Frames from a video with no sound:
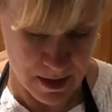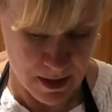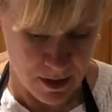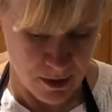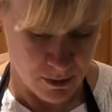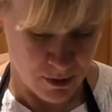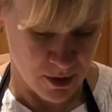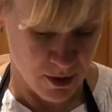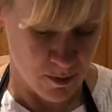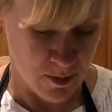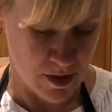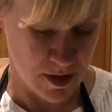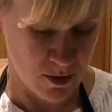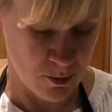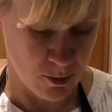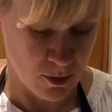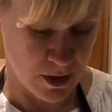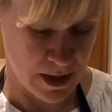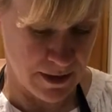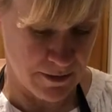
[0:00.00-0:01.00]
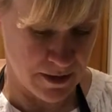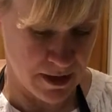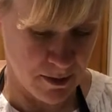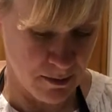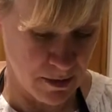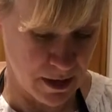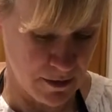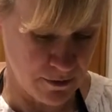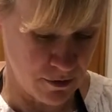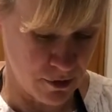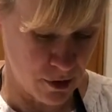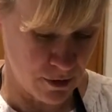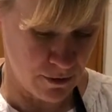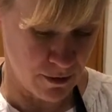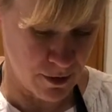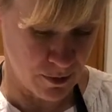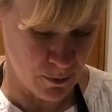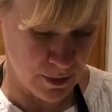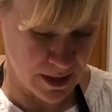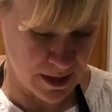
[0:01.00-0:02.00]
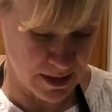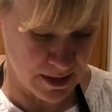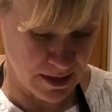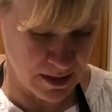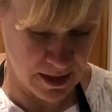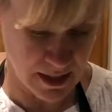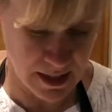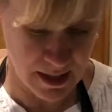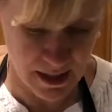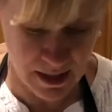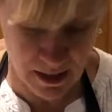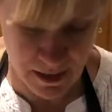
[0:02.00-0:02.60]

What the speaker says: which means we'll have some left over and we can stick it in the